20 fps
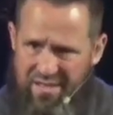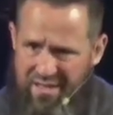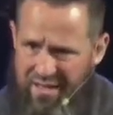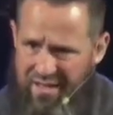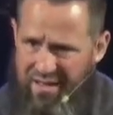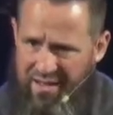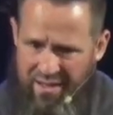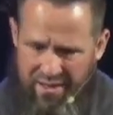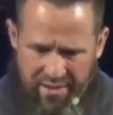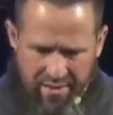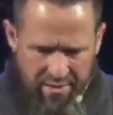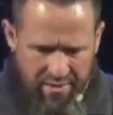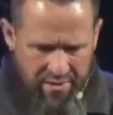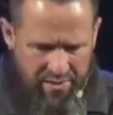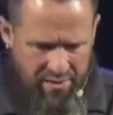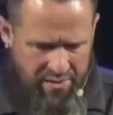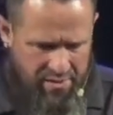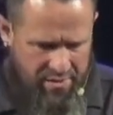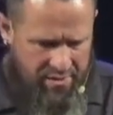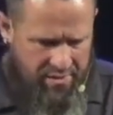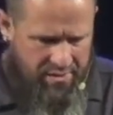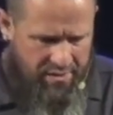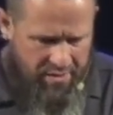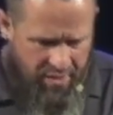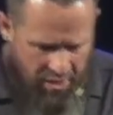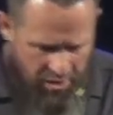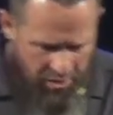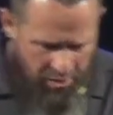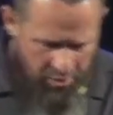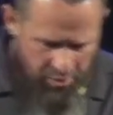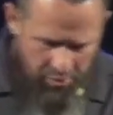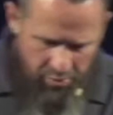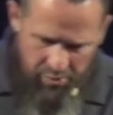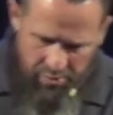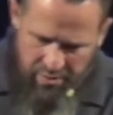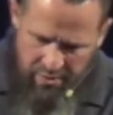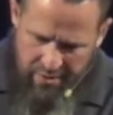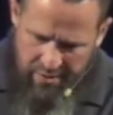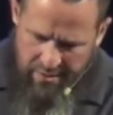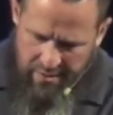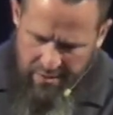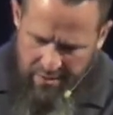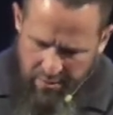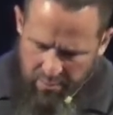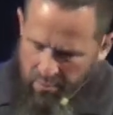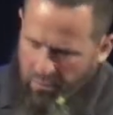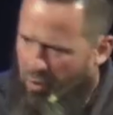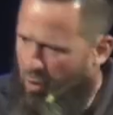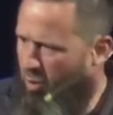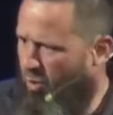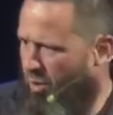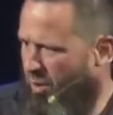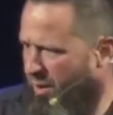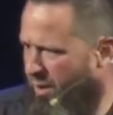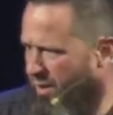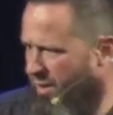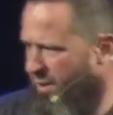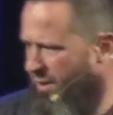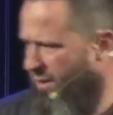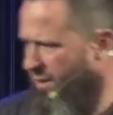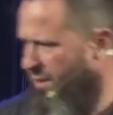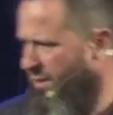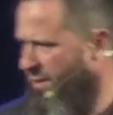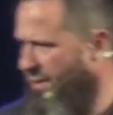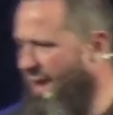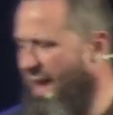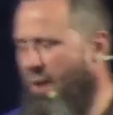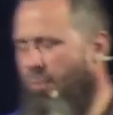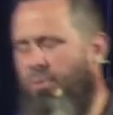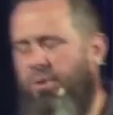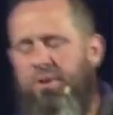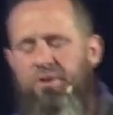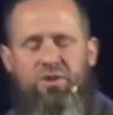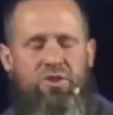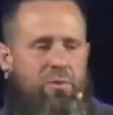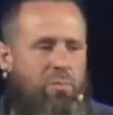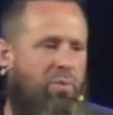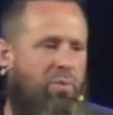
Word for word: sin no more. Now